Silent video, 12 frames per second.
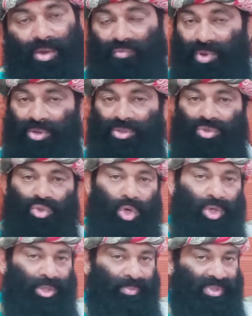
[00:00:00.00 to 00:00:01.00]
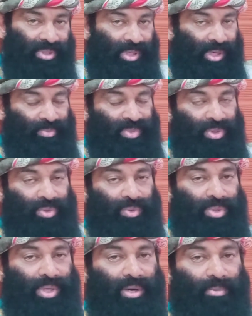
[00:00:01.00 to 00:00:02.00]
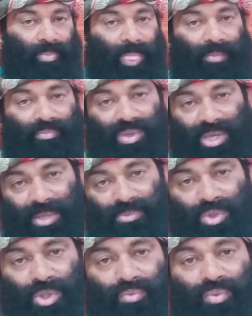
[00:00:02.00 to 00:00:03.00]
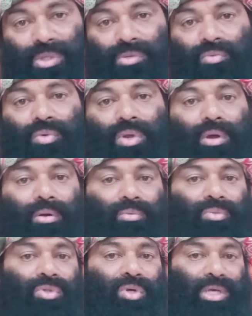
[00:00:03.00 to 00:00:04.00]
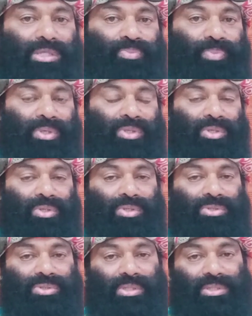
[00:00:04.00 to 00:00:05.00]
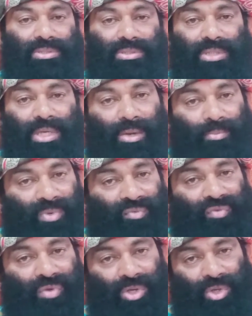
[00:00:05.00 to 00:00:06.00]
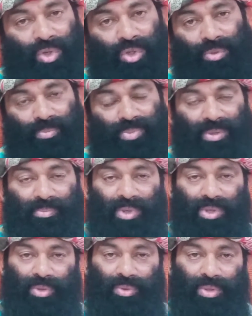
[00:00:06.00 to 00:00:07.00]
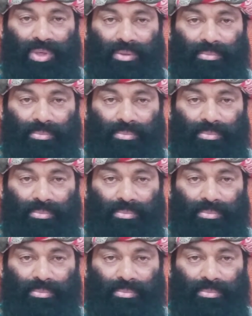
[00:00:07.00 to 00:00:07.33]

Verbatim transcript: When you talk about karma yoga, keep doing both without, without expecting results before you go to Brahma Yoga